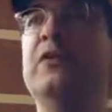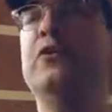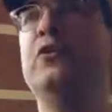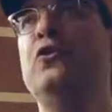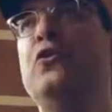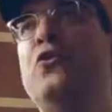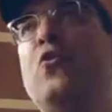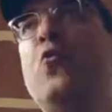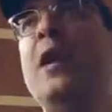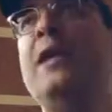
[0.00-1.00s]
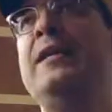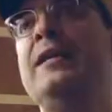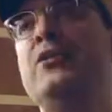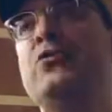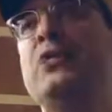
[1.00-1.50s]
you know, the way
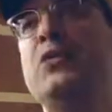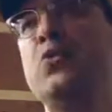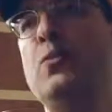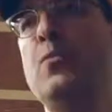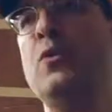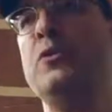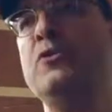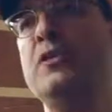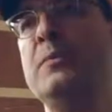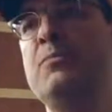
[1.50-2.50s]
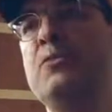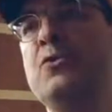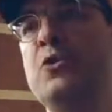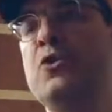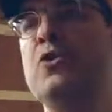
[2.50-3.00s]
that those sexual partnerships
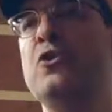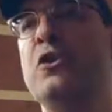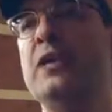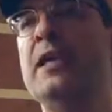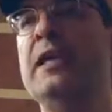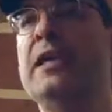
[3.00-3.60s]
occurred.